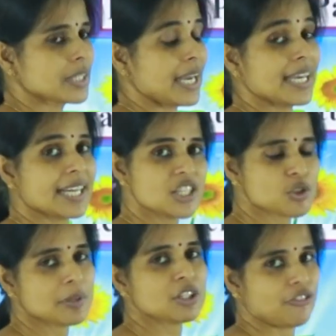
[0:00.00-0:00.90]
the
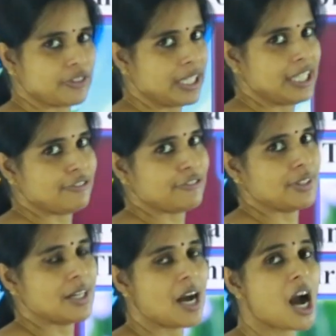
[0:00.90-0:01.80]
arrangement of the leaf,
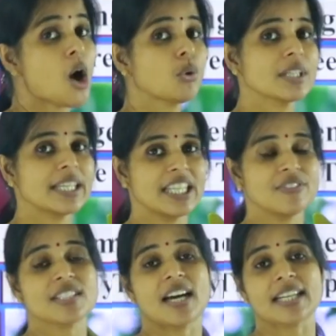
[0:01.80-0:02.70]
how the
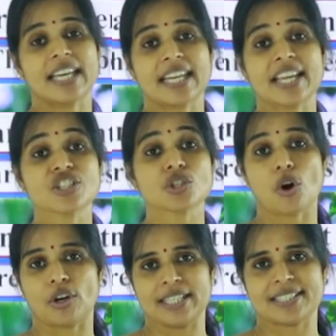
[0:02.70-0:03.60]
leaves are arranged
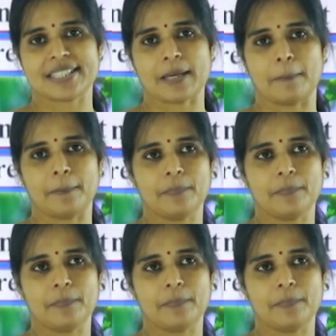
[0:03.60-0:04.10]
on a stem.